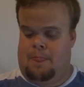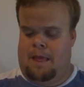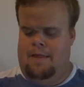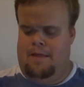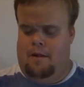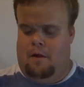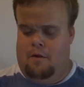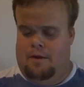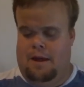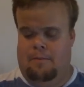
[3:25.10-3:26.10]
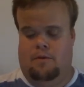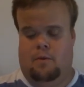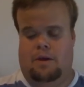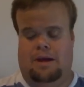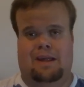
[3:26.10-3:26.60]
And then the last game of the
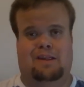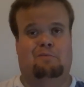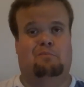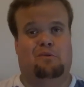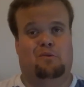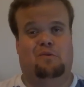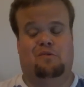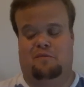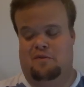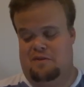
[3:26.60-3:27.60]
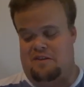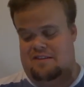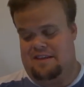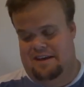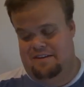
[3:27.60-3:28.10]
weekend, the Bulls
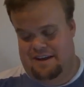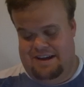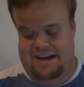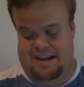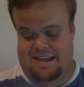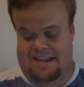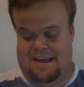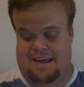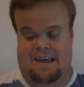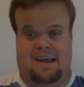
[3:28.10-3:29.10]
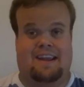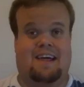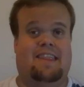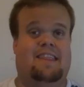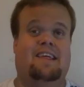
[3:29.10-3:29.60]
versus the Hurricanes.
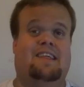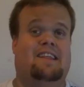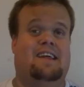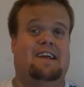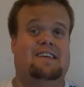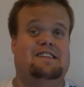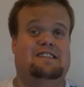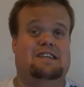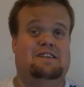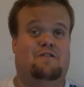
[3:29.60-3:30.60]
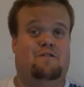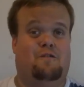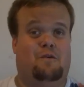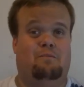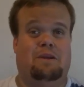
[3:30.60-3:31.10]
Now this, ladies and gents,
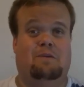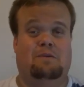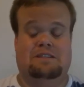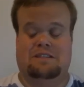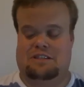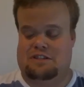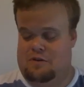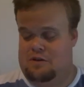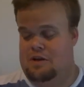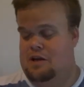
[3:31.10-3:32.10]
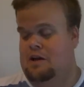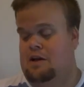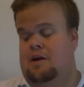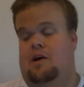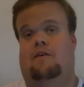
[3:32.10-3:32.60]
for me was the shock
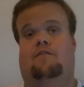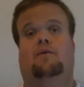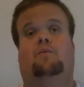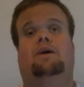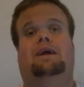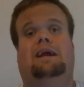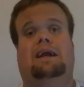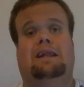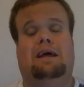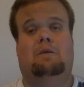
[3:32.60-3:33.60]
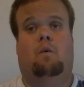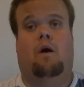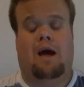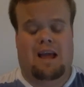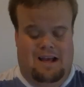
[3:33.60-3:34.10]
of the weekend, and
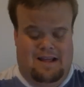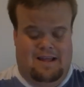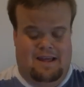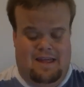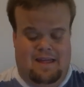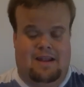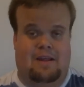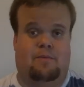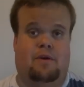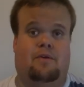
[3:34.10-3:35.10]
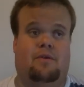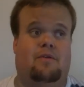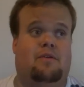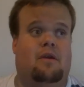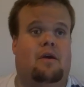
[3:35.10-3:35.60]
why I say that is
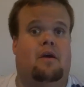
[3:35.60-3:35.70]
because